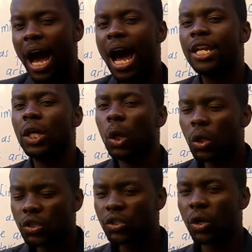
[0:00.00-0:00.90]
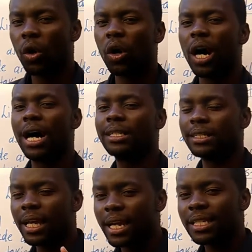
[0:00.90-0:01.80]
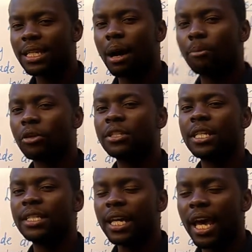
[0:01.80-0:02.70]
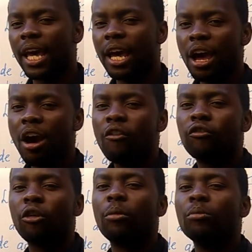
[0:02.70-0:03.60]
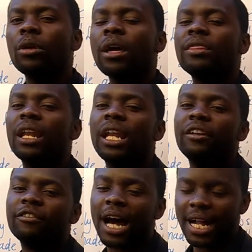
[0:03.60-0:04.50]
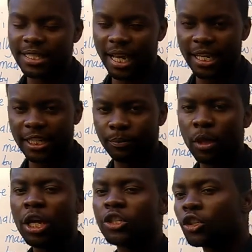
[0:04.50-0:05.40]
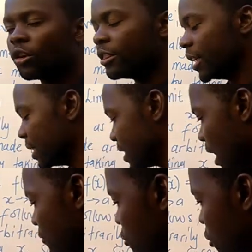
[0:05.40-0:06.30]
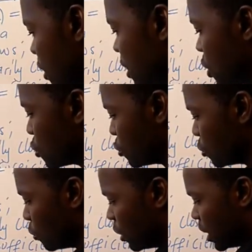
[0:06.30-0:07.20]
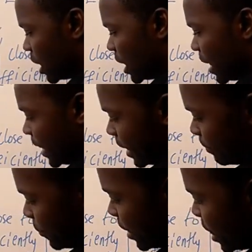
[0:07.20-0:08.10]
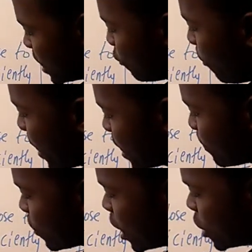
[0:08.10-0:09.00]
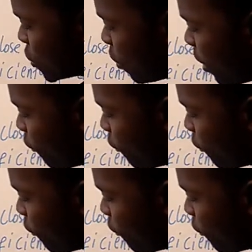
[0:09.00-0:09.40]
and also as x approaches a from the left hand side. So this have shown it to you in this format. So we